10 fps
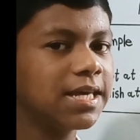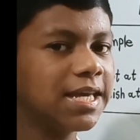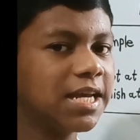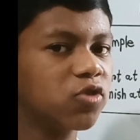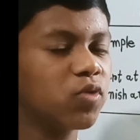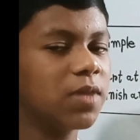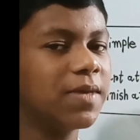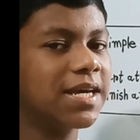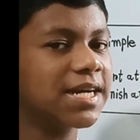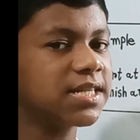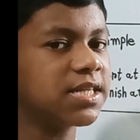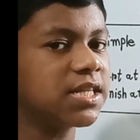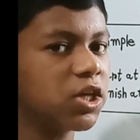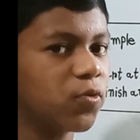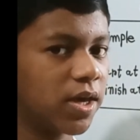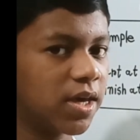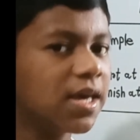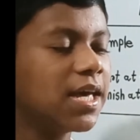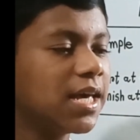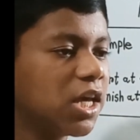It will be continuing.
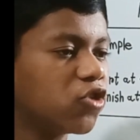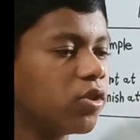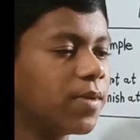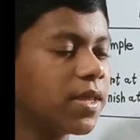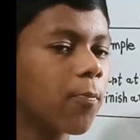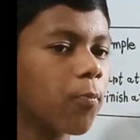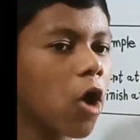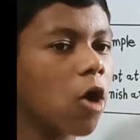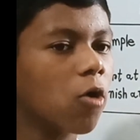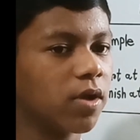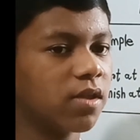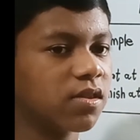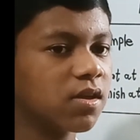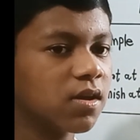It will be in the progress.